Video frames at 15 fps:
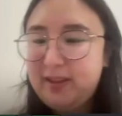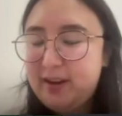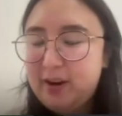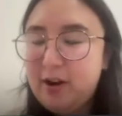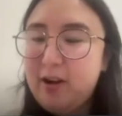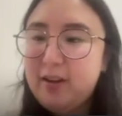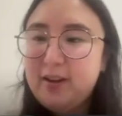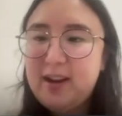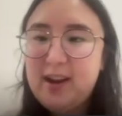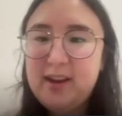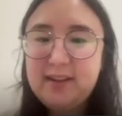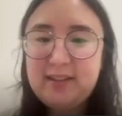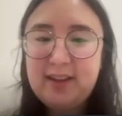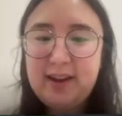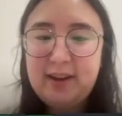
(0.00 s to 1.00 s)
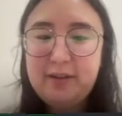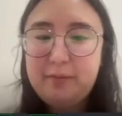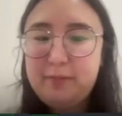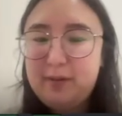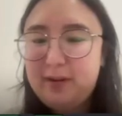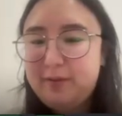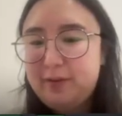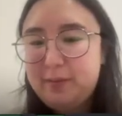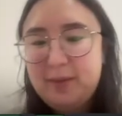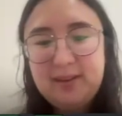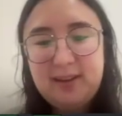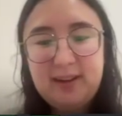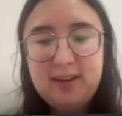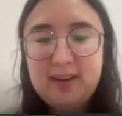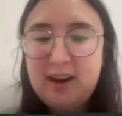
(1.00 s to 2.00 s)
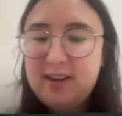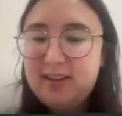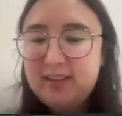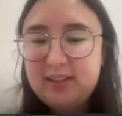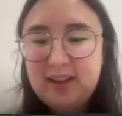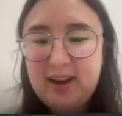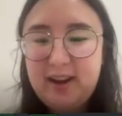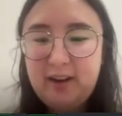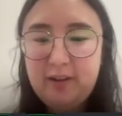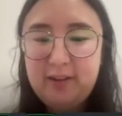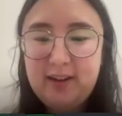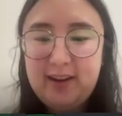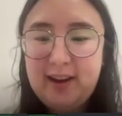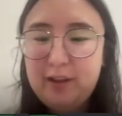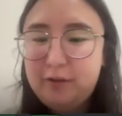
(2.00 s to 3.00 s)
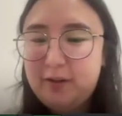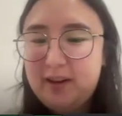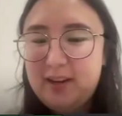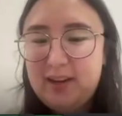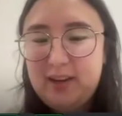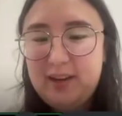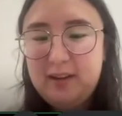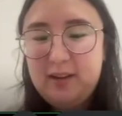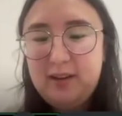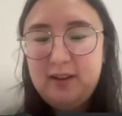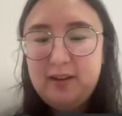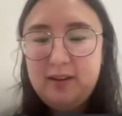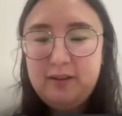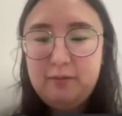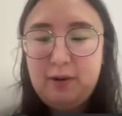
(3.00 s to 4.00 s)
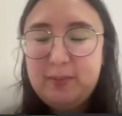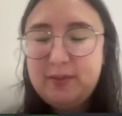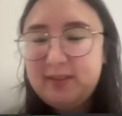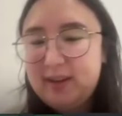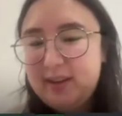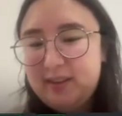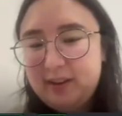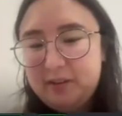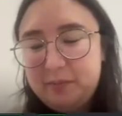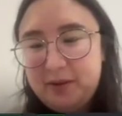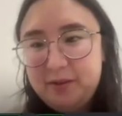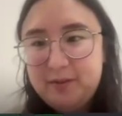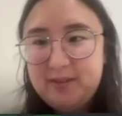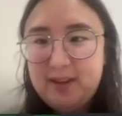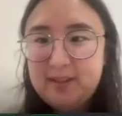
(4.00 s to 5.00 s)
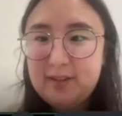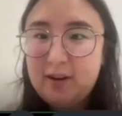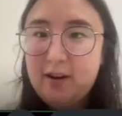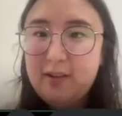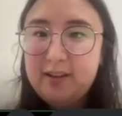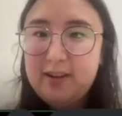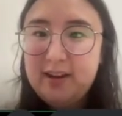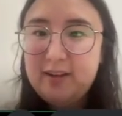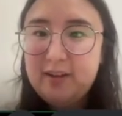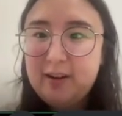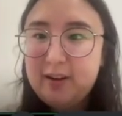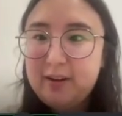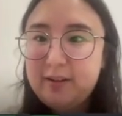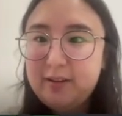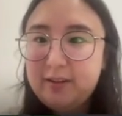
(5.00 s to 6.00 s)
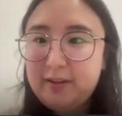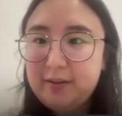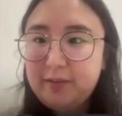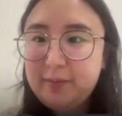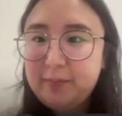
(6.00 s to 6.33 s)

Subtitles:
we're thinking holiday, is like, what if we made like a 90s style like Hello Kitty website that could be used as a holiday card?